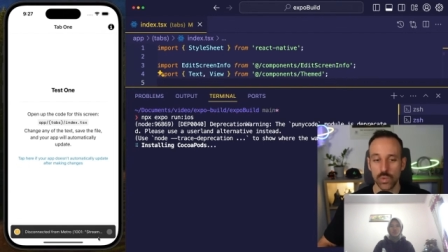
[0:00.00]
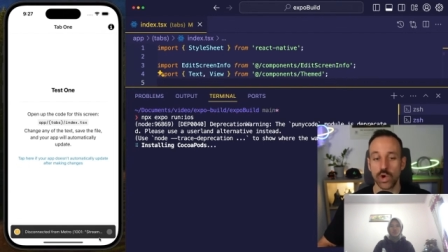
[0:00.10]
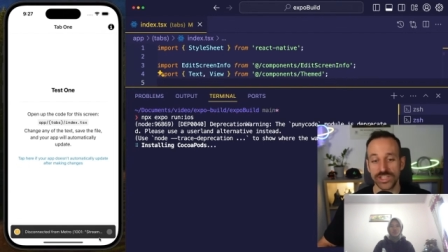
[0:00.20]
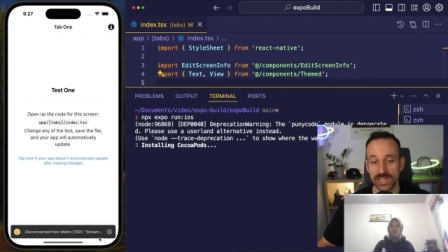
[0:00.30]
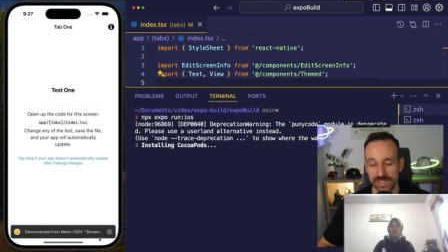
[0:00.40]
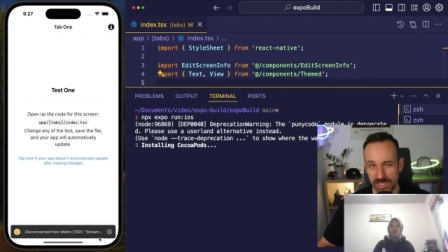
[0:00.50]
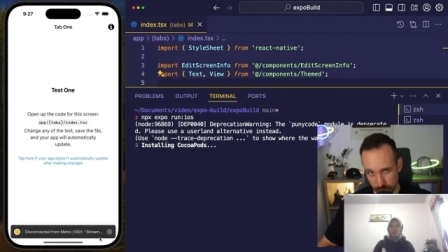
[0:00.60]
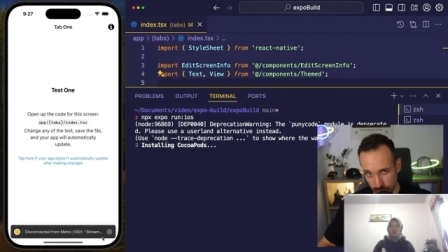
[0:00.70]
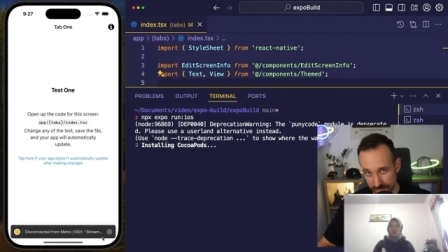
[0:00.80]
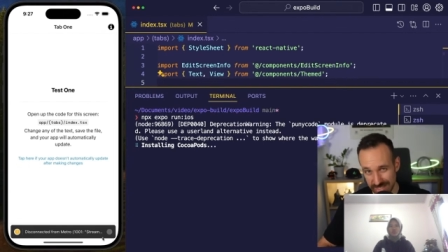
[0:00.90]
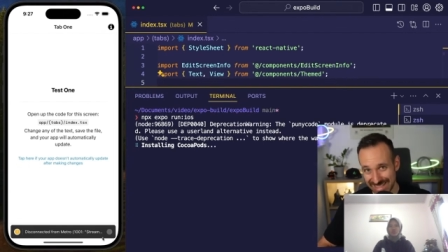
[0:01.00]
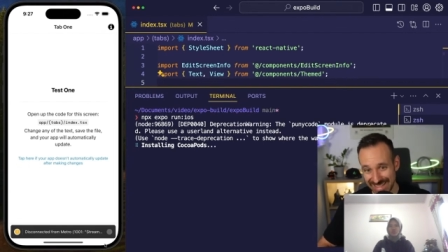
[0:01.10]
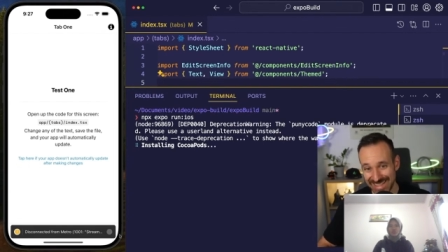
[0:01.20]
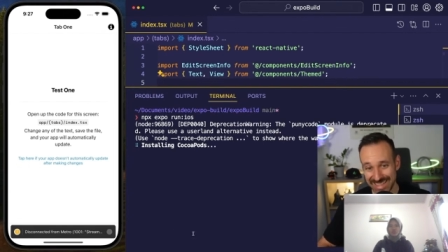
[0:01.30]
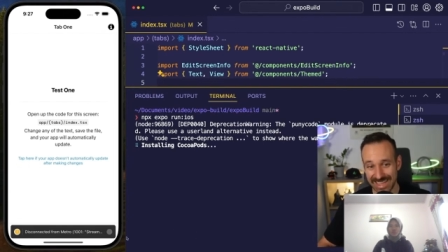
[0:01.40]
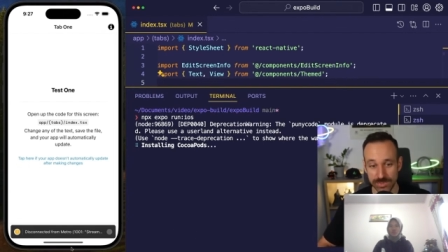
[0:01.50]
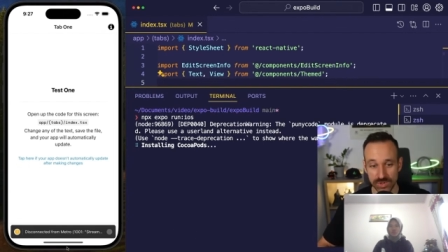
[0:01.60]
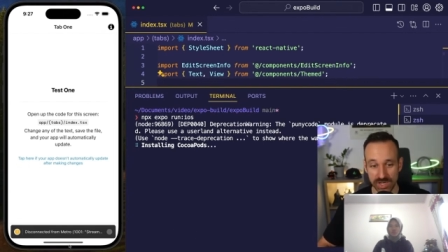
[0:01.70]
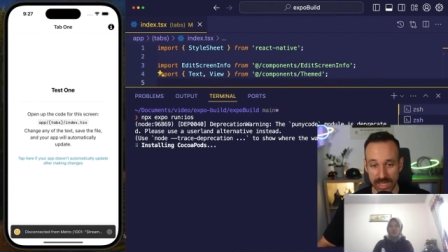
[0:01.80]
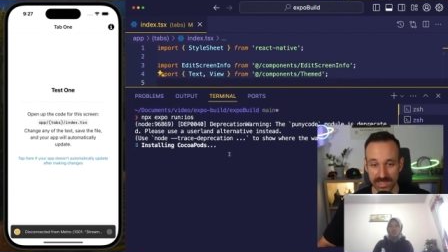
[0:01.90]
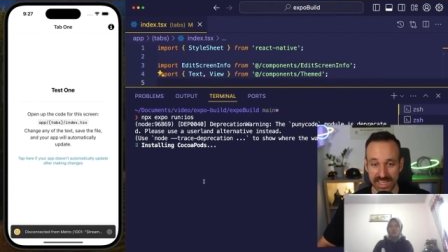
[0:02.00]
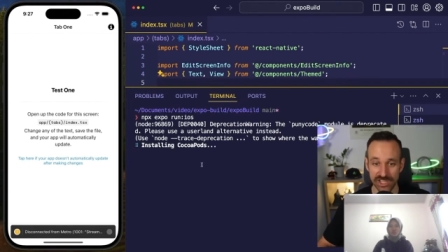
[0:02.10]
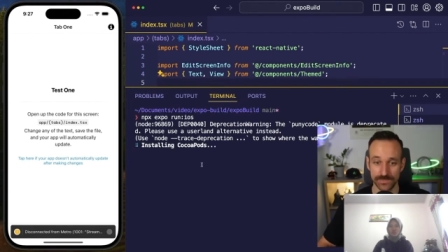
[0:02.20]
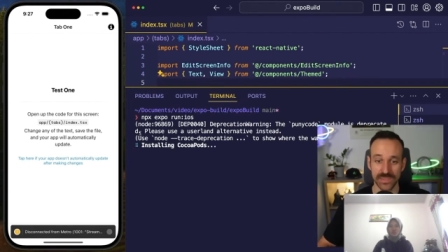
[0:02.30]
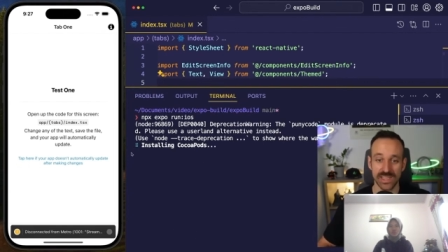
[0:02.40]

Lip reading: what you have seen previously in the Expo Go application.